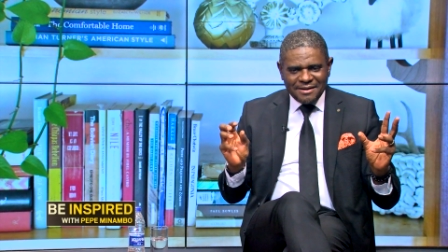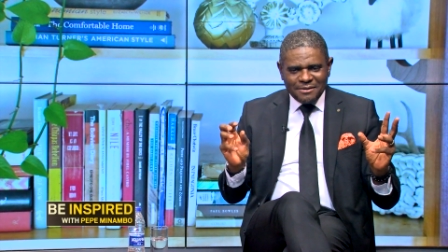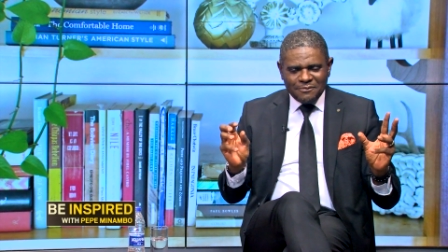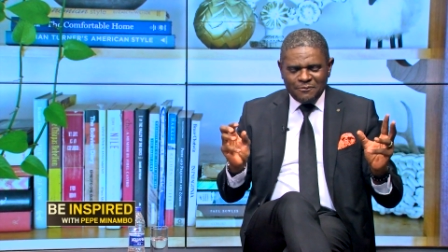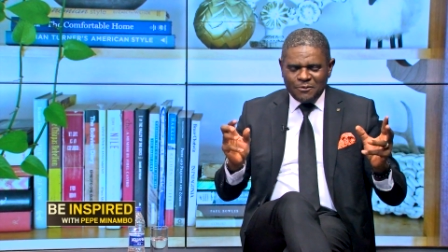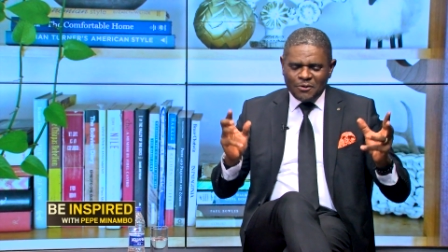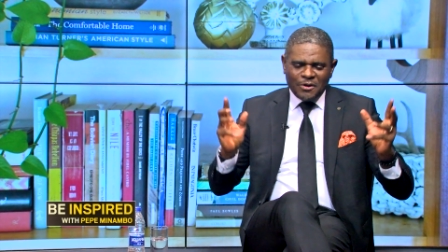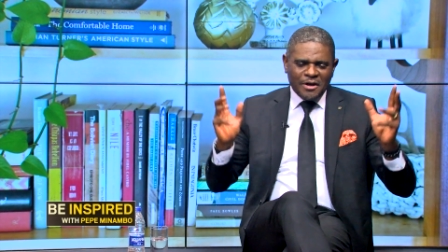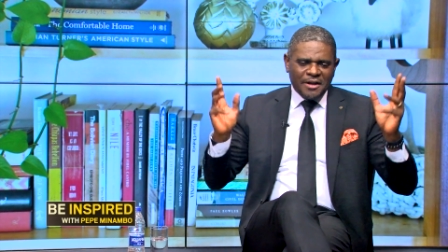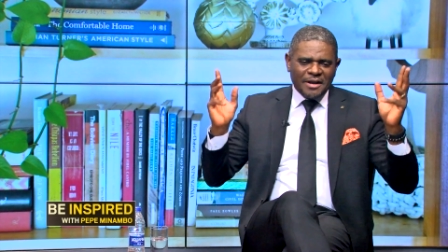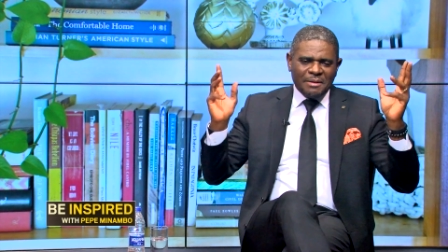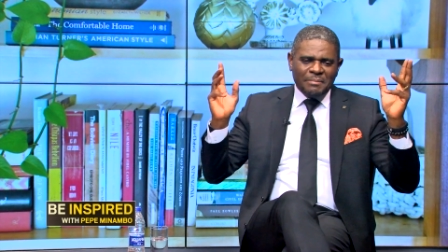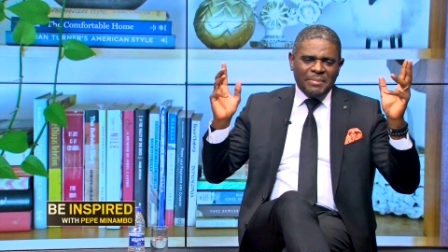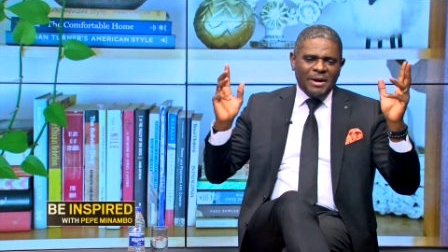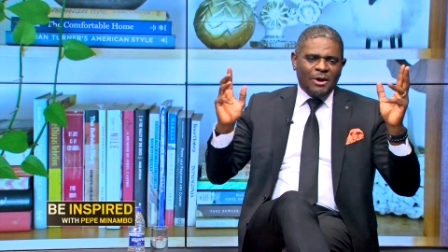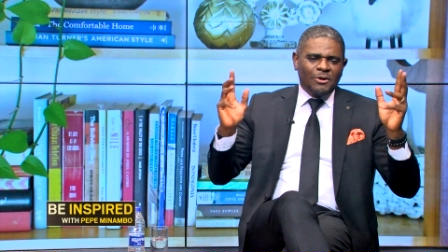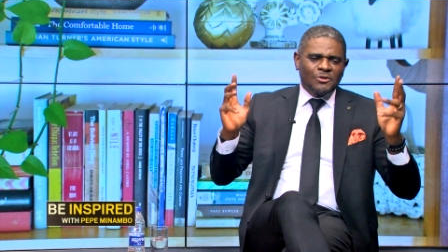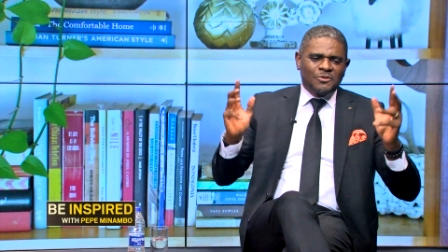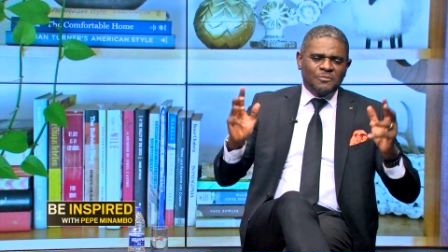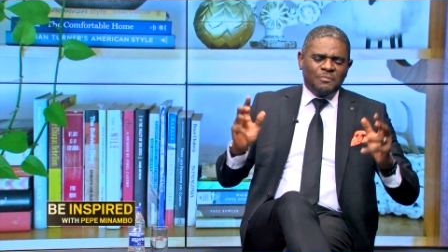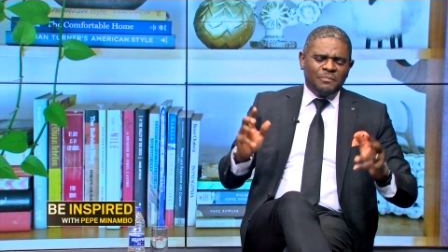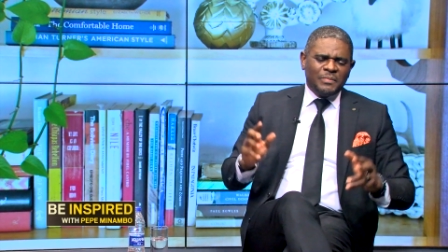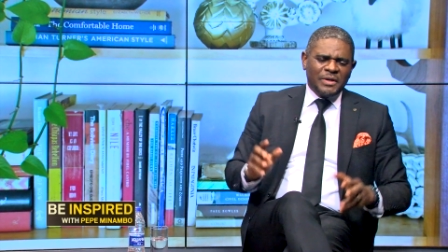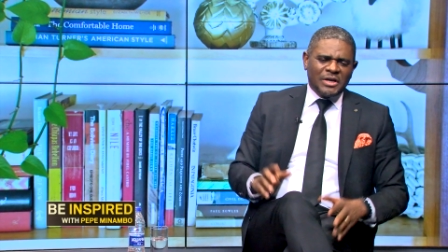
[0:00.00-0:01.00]
forget
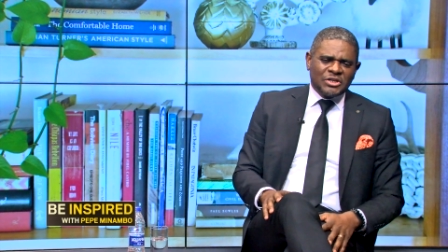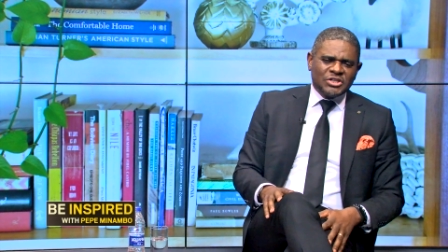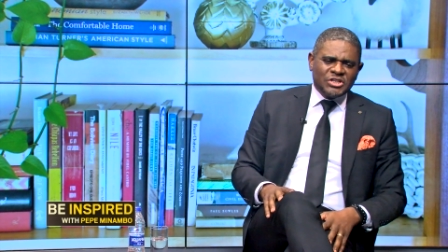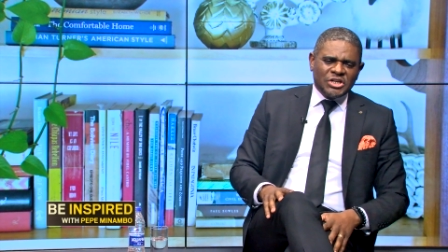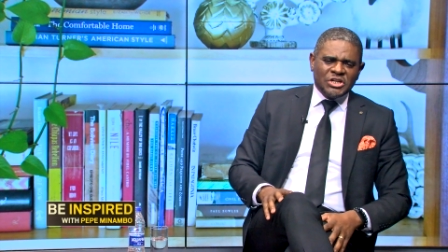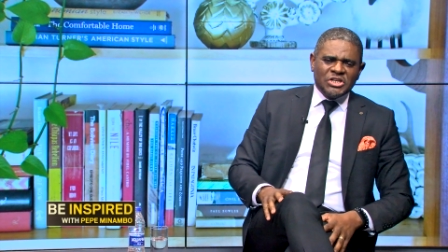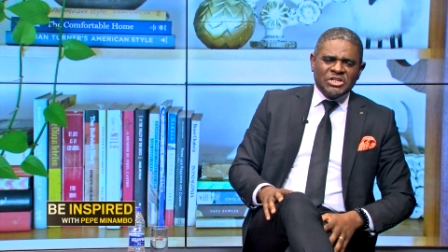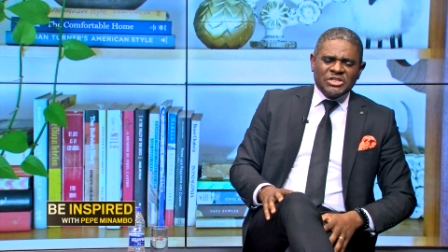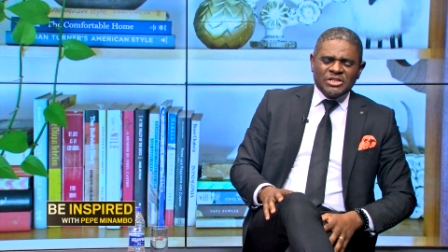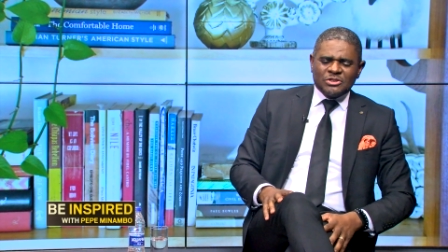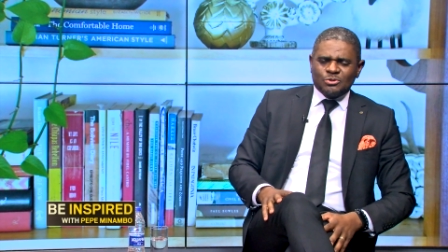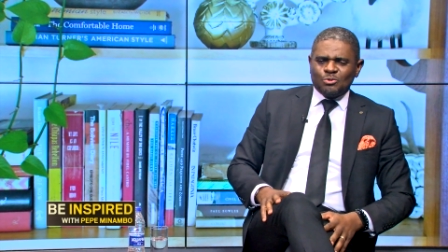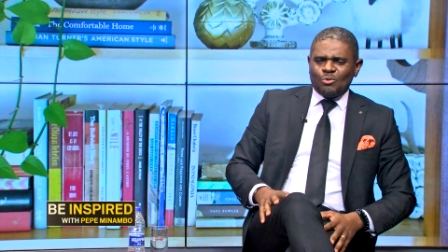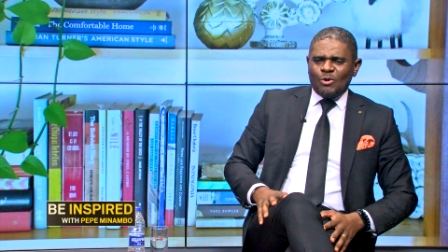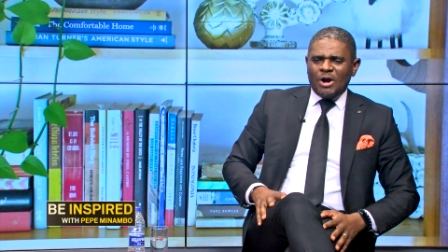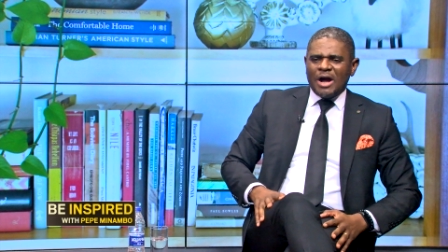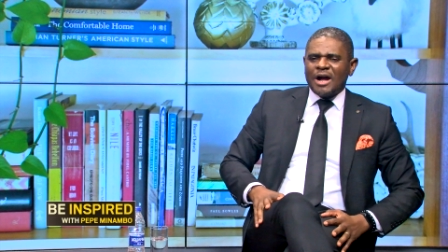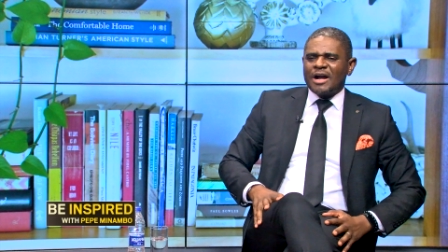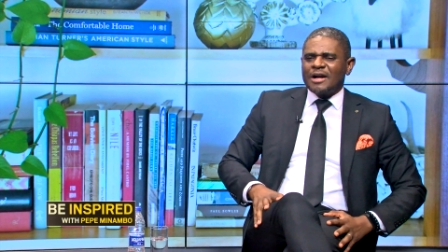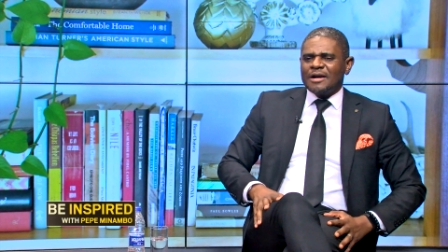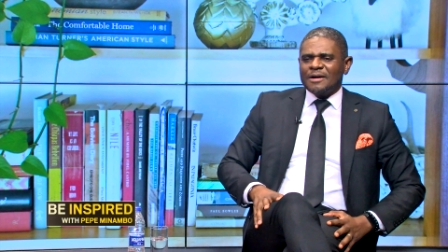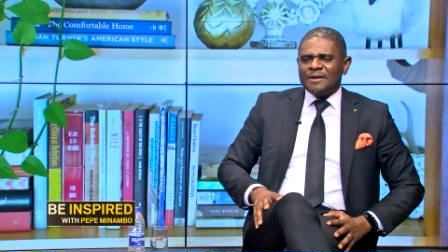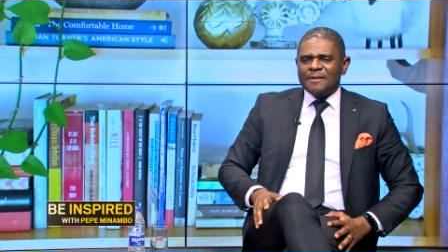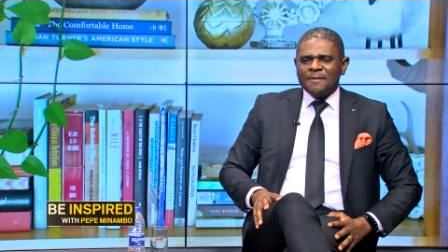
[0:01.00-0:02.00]
about big change at
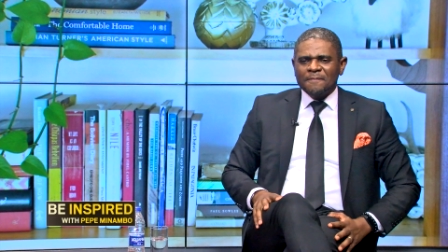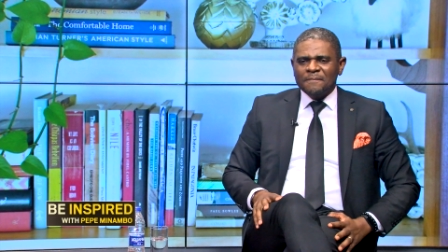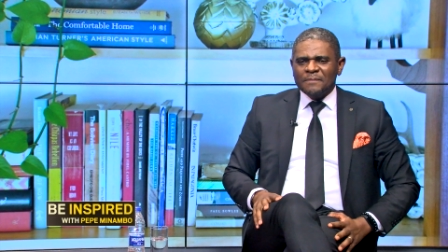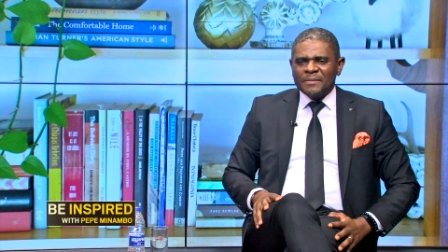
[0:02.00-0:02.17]
work.